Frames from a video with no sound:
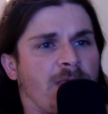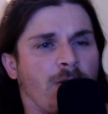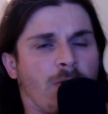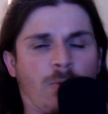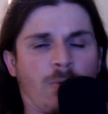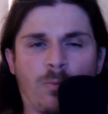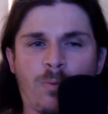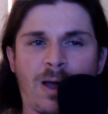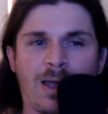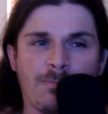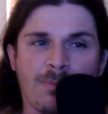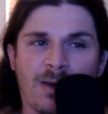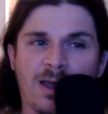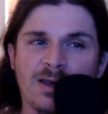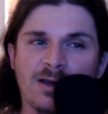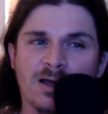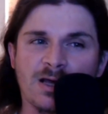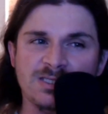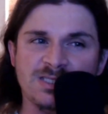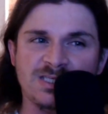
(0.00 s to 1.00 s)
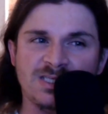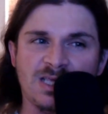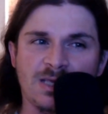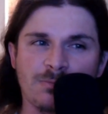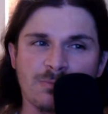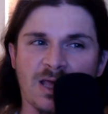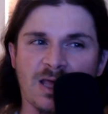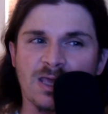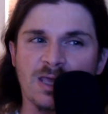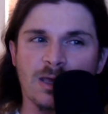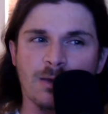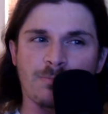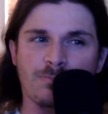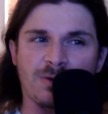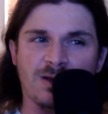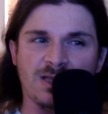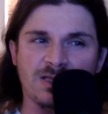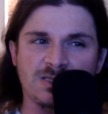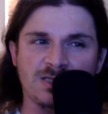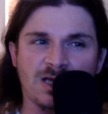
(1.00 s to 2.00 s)
White might not seem like it,
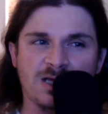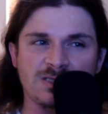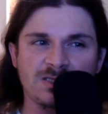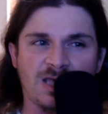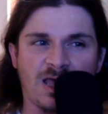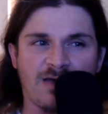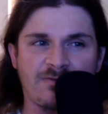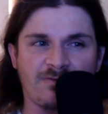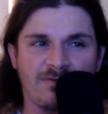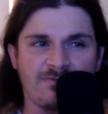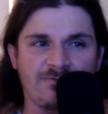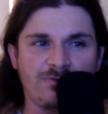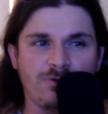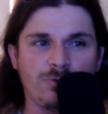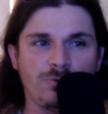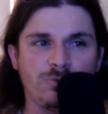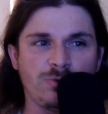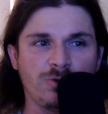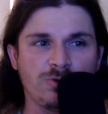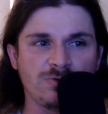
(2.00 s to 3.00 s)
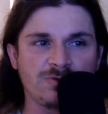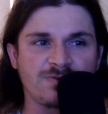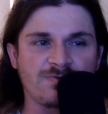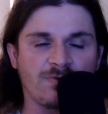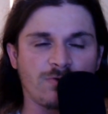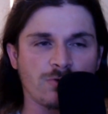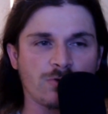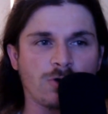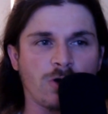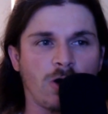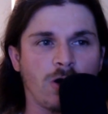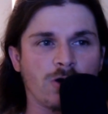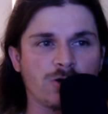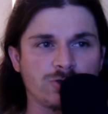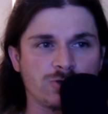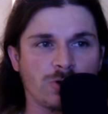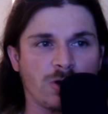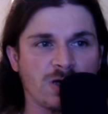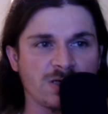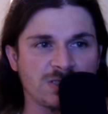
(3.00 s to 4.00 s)
but it does have a few useful card
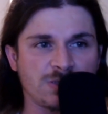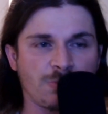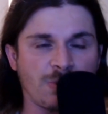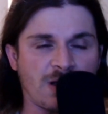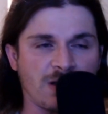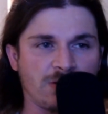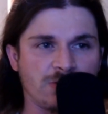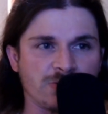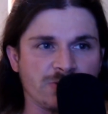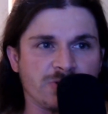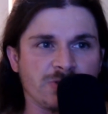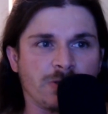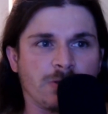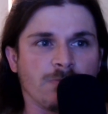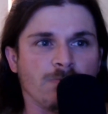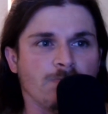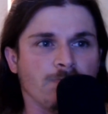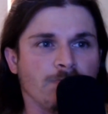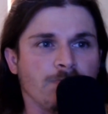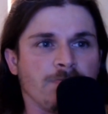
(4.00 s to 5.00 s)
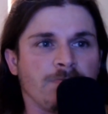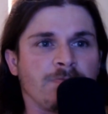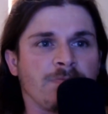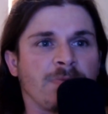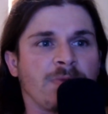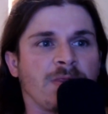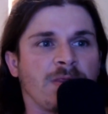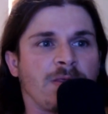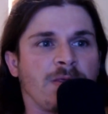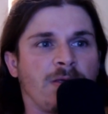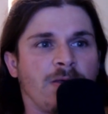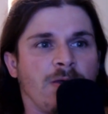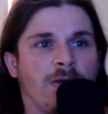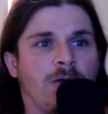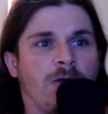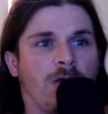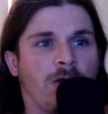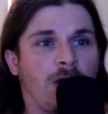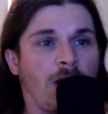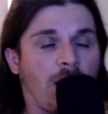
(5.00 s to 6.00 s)
draw spells.
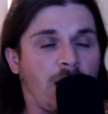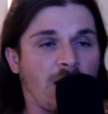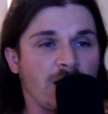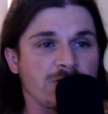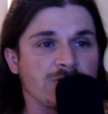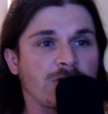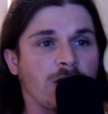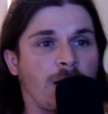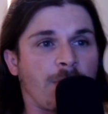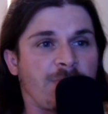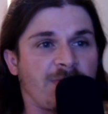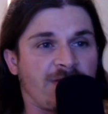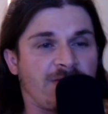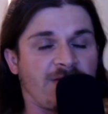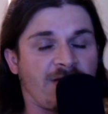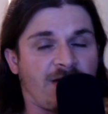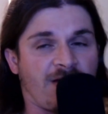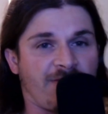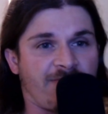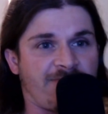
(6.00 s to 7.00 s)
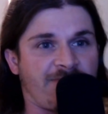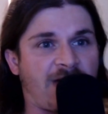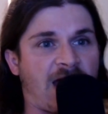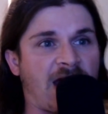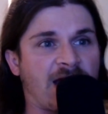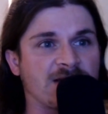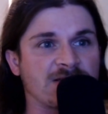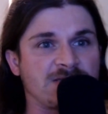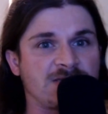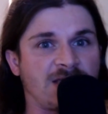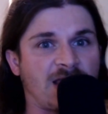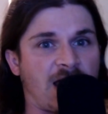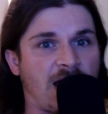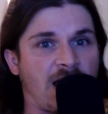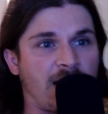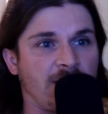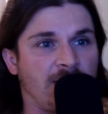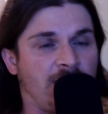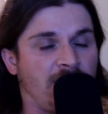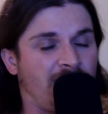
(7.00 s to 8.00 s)
On top of the fact
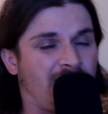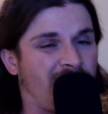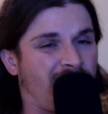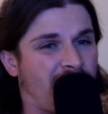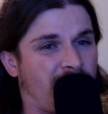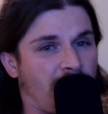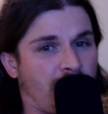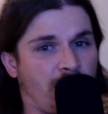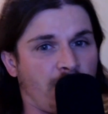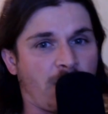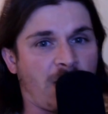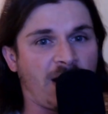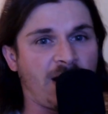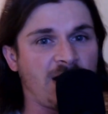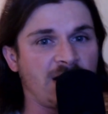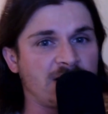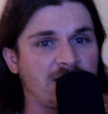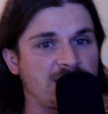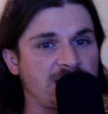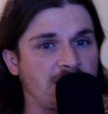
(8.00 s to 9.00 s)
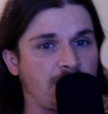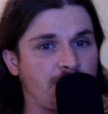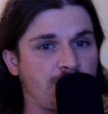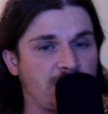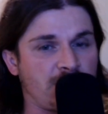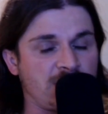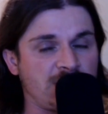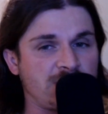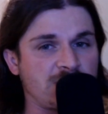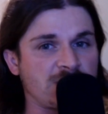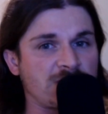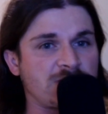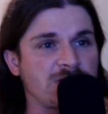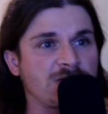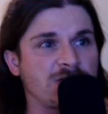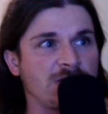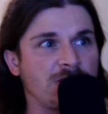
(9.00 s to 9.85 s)
that White is simply just